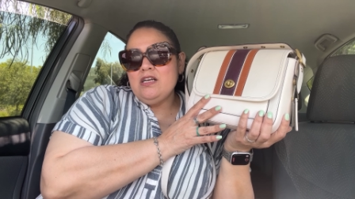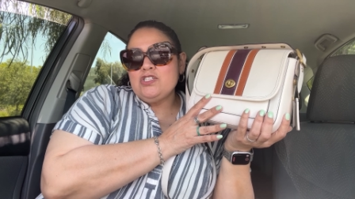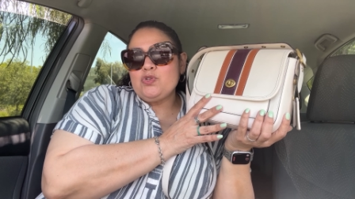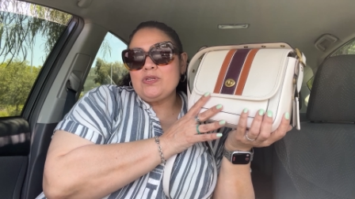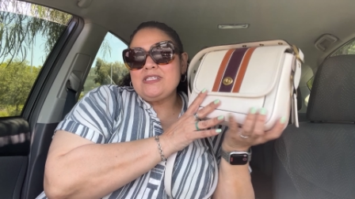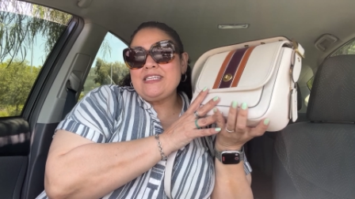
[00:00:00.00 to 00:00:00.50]

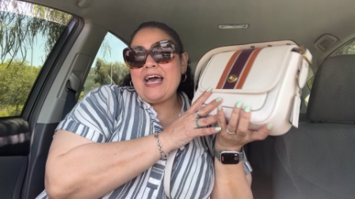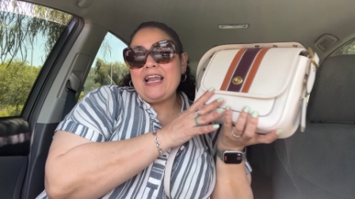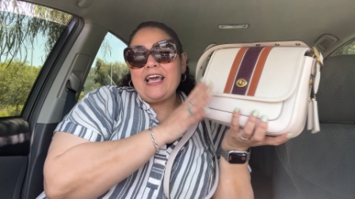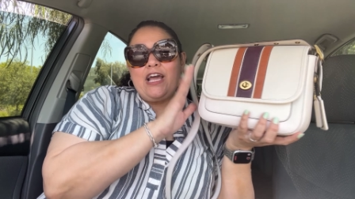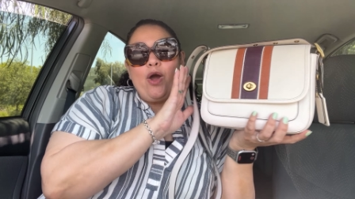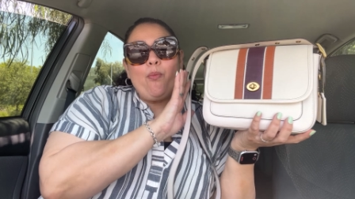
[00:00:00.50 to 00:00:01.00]
So it's not
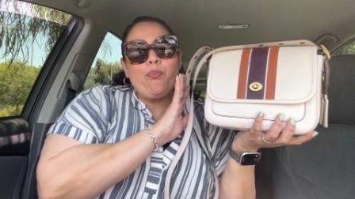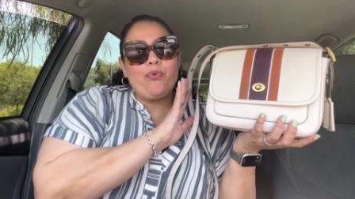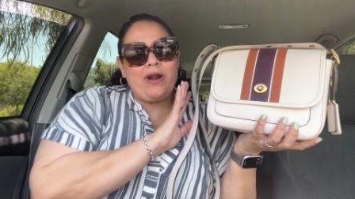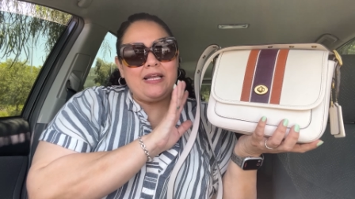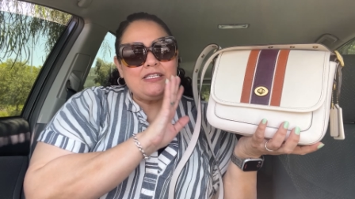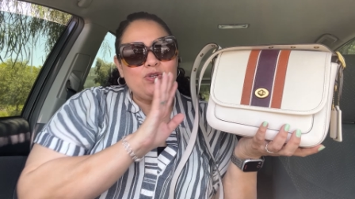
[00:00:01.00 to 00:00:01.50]
like a
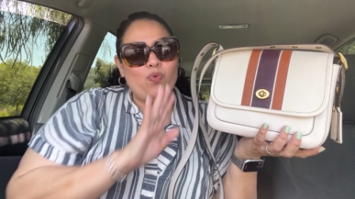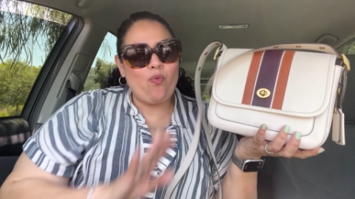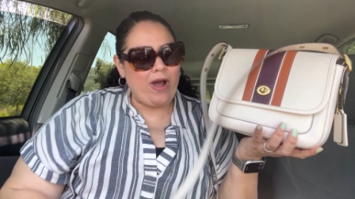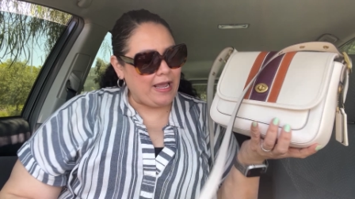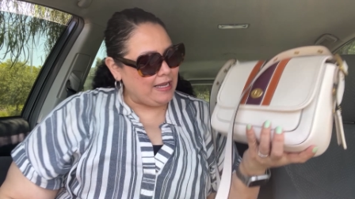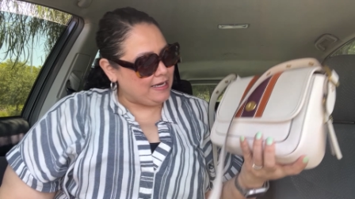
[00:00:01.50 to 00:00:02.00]
bright
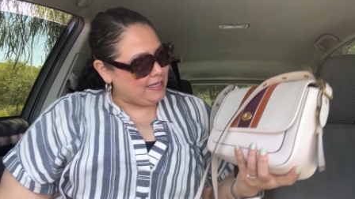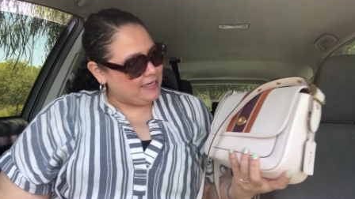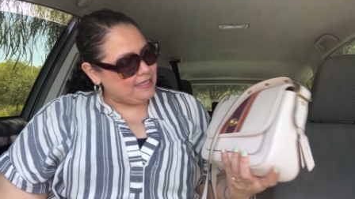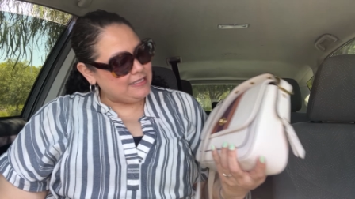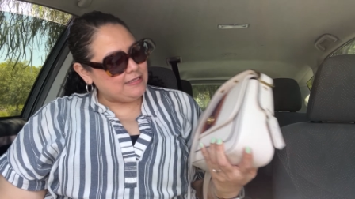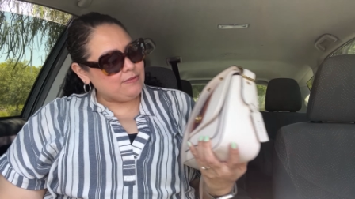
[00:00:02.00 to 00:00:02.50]
white. It
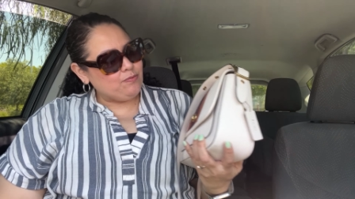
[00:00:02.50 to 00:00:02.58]
is